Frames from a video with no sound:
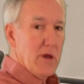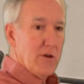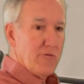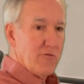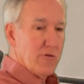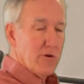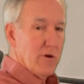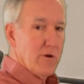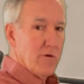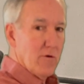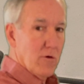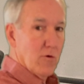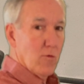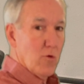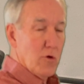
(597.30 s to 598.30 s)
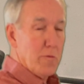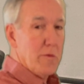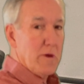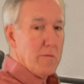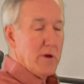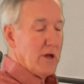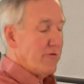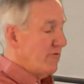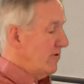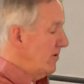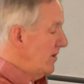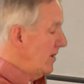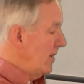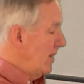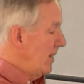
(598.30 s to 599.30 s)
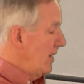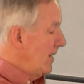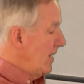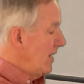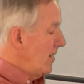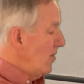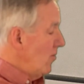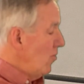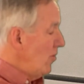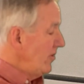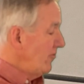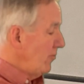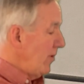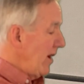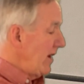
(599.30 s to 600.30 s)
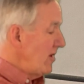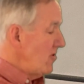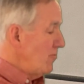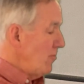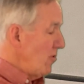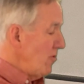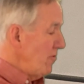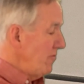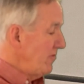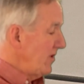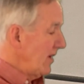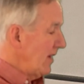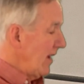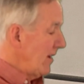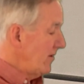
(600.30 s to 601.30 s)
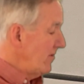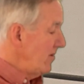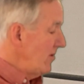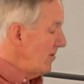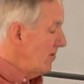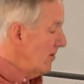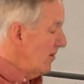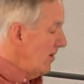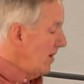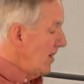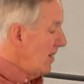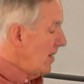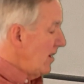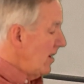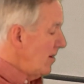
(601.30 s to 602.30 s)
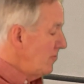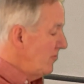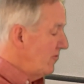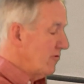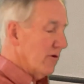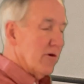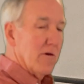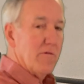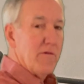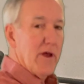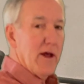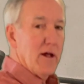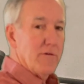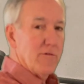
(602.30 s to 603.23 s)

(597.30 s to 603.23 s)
measured or would be measured, which way do you move to get to your observed